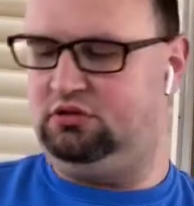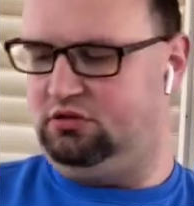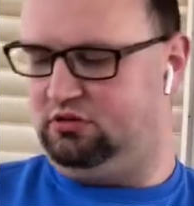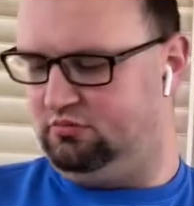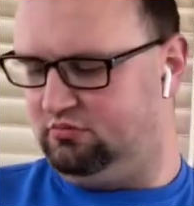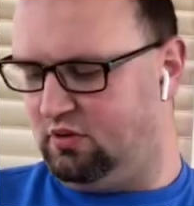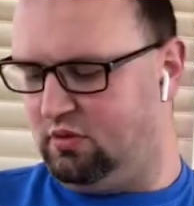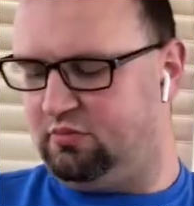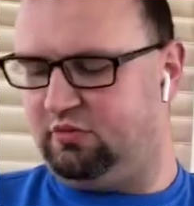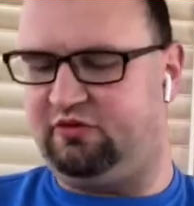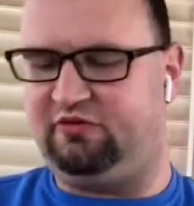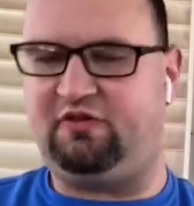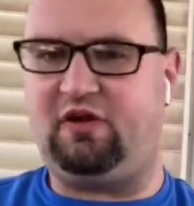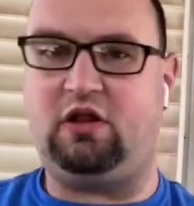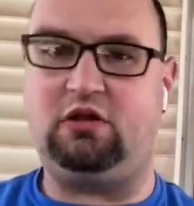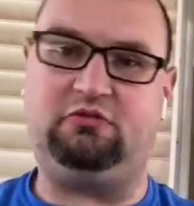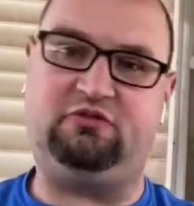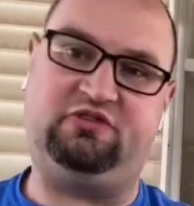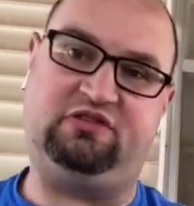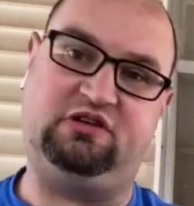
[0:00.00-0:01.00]
Remember, his father
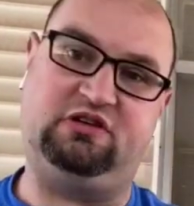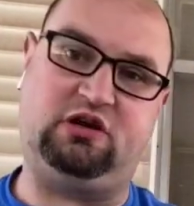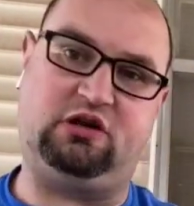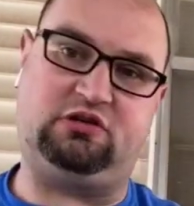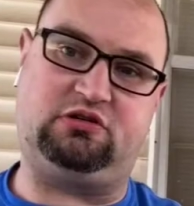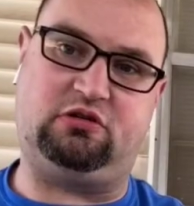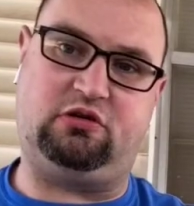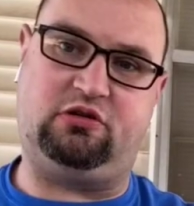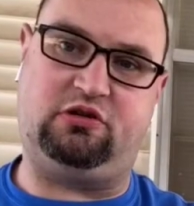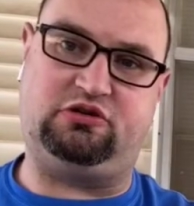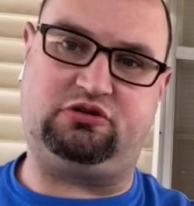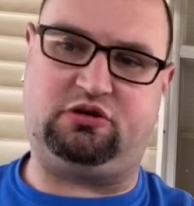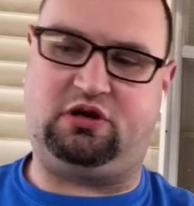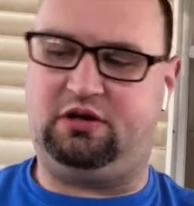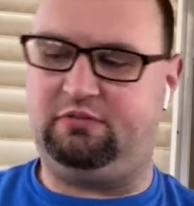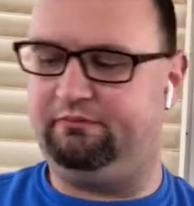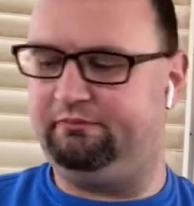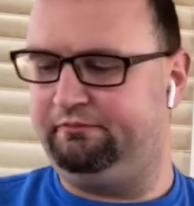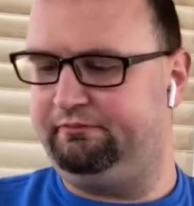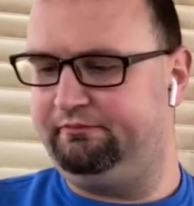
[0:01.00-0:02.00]
was a conductor on the train.
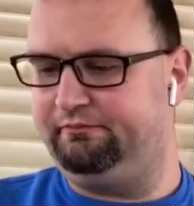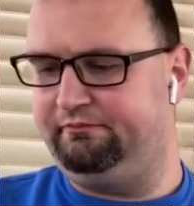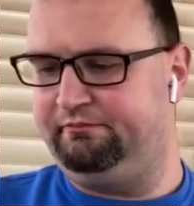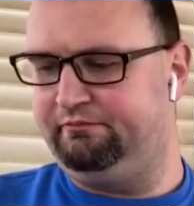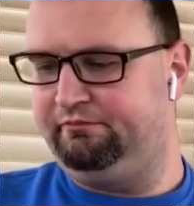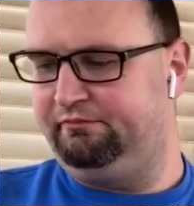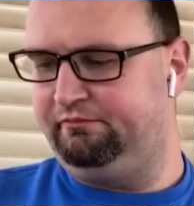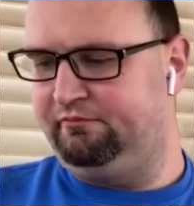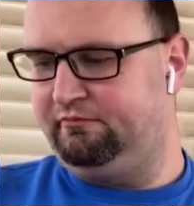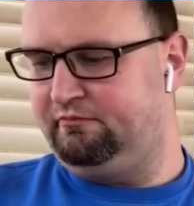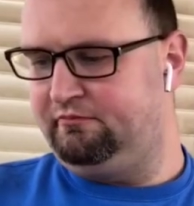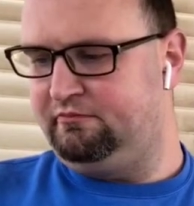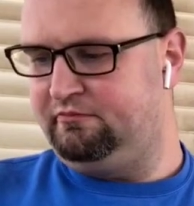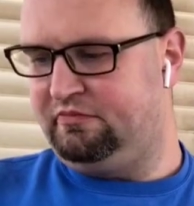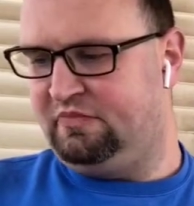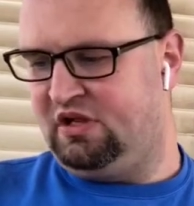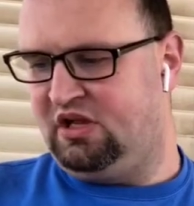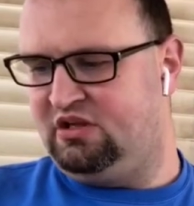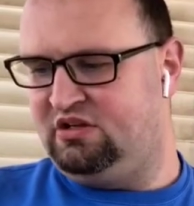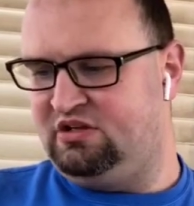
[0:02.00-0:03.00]

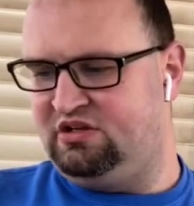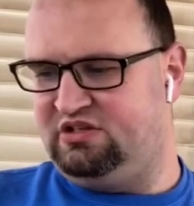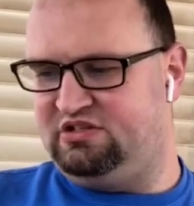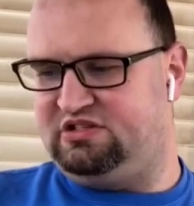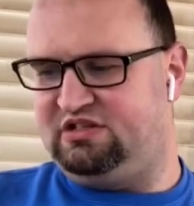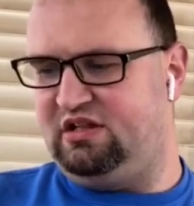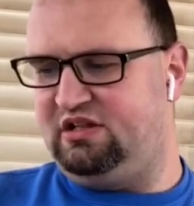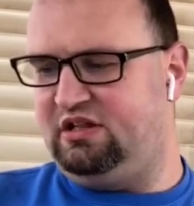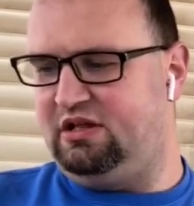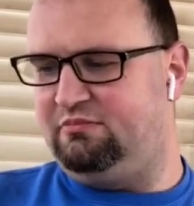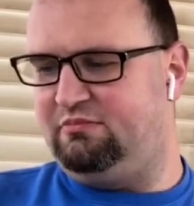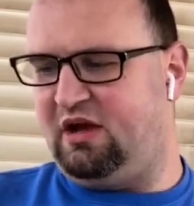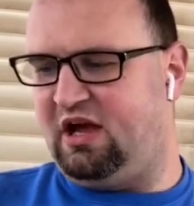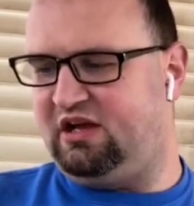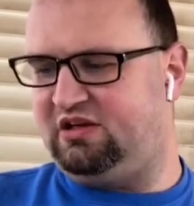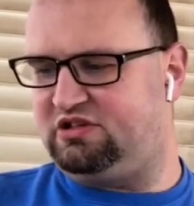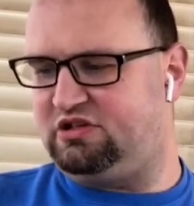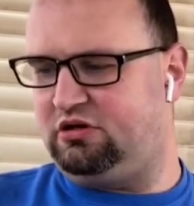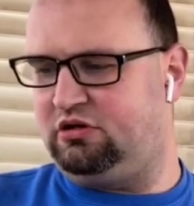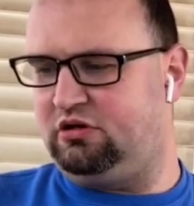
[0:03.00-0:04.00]
Suddenly,
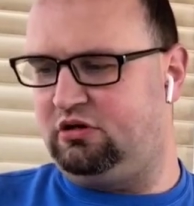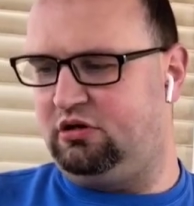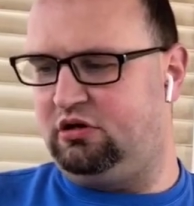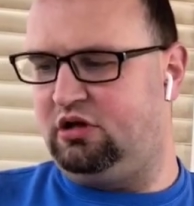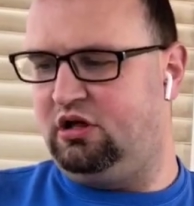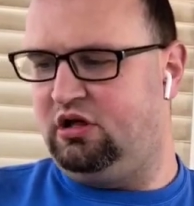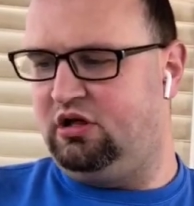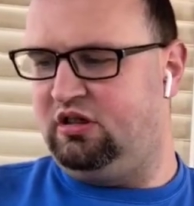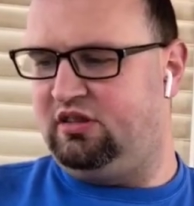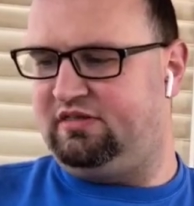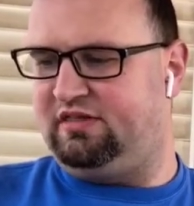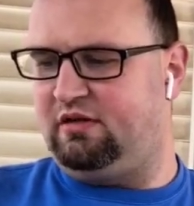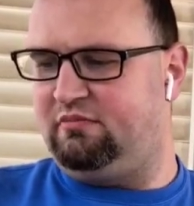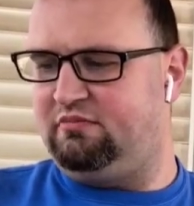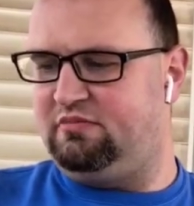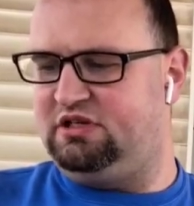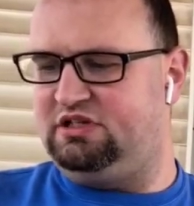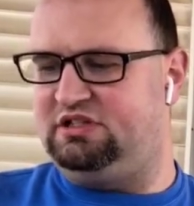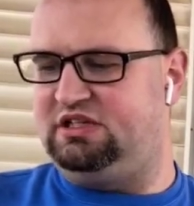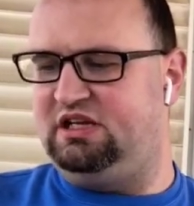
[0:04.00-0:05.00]
Max heard thump,
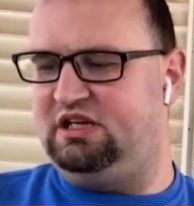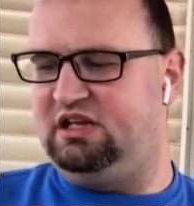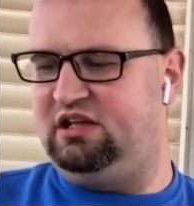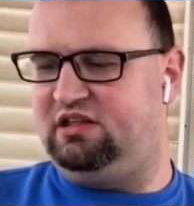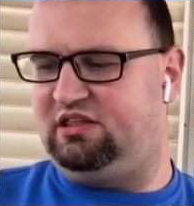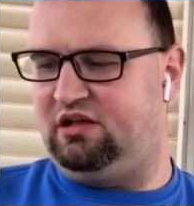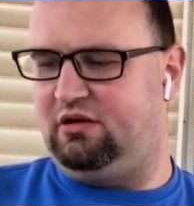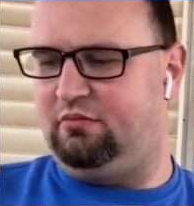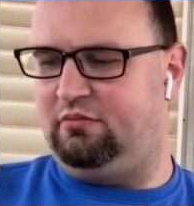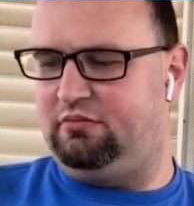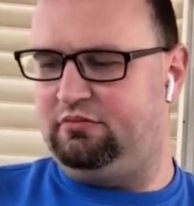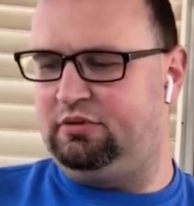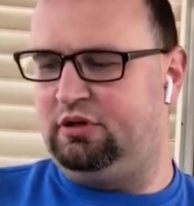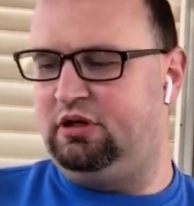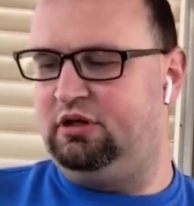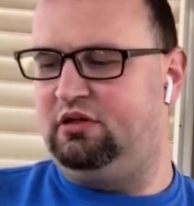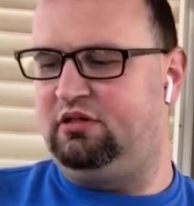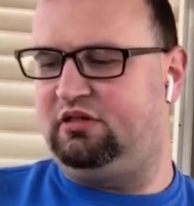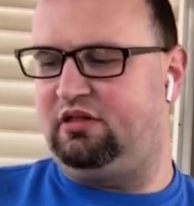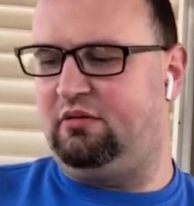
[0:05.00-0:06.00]
dee thump,
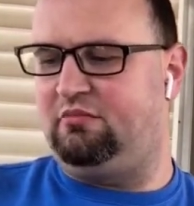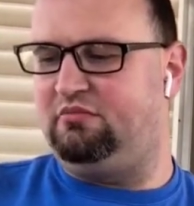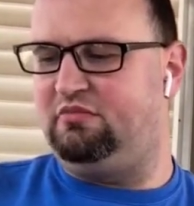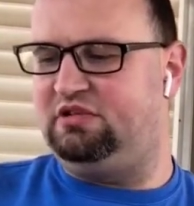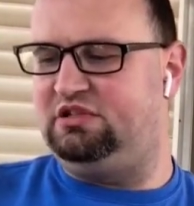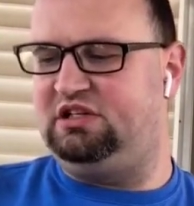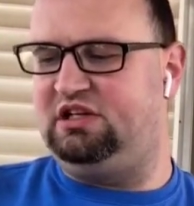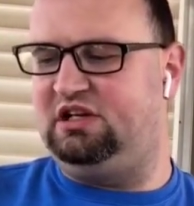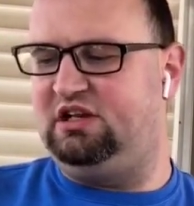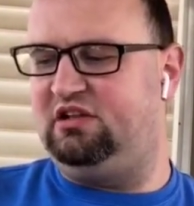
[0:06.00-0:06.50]
dee